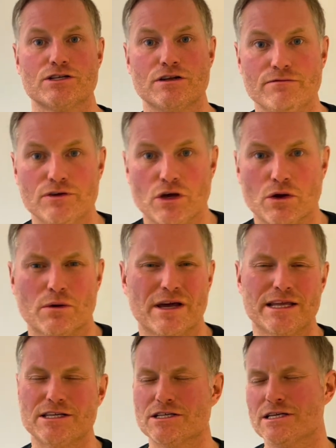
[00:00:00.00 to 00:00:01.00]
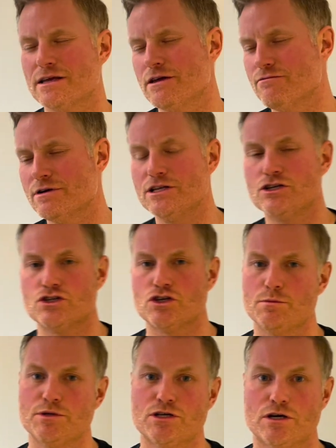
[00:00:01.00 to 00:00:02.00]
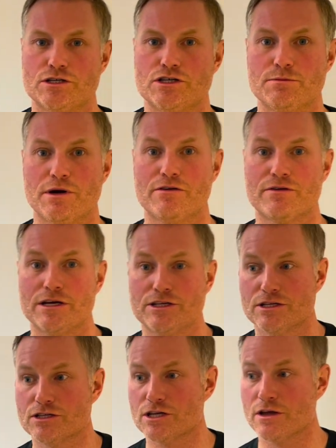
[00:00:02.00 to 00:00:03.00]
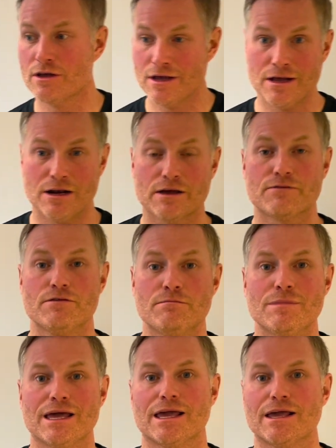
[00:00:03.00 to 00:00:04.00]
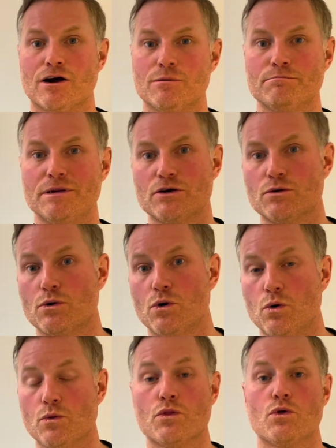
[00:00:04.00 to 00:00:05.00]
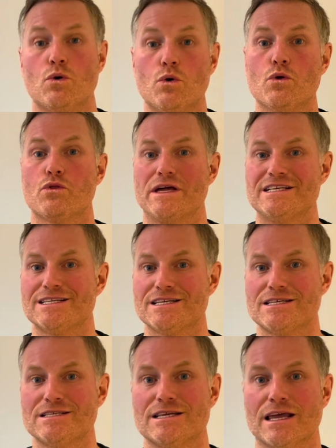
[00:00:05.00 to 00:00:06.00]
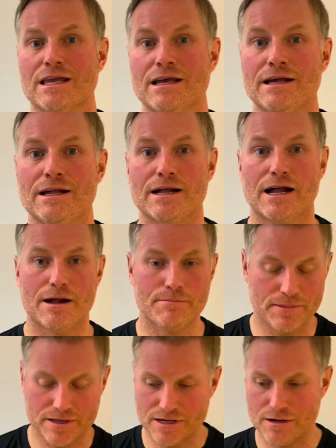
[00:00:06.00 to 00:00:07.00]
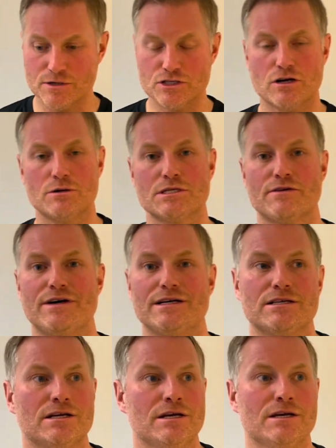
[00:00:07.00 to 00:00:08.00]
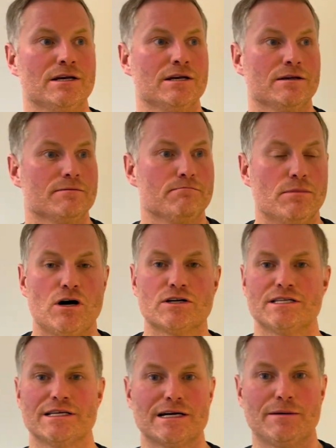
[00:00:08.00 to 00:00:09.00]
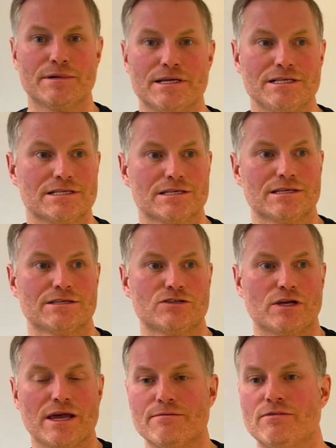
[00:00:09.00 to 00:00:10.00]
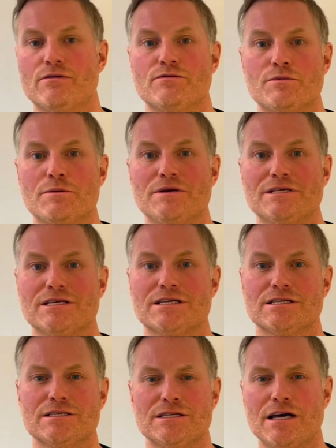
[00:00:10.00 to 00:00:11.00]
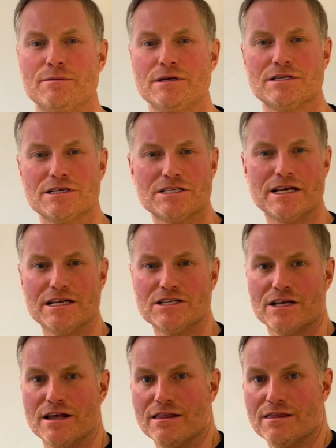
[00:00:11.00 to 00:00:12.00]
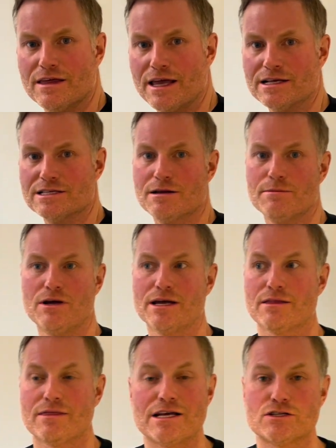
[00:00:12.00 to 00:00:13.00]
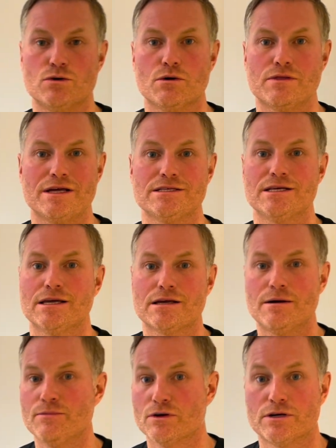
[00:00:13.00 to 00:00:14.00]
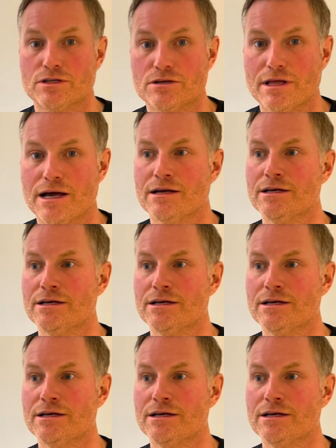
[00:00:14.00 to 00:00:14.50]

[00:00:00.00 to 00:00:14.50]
of you, and it really supercharges your motivation. So like for me, I'm big on authenticity. A number of times I've had marketing companies get involved in my business and tell me to say certain things, and I'm like, that's not authentic, I'm not going to do that.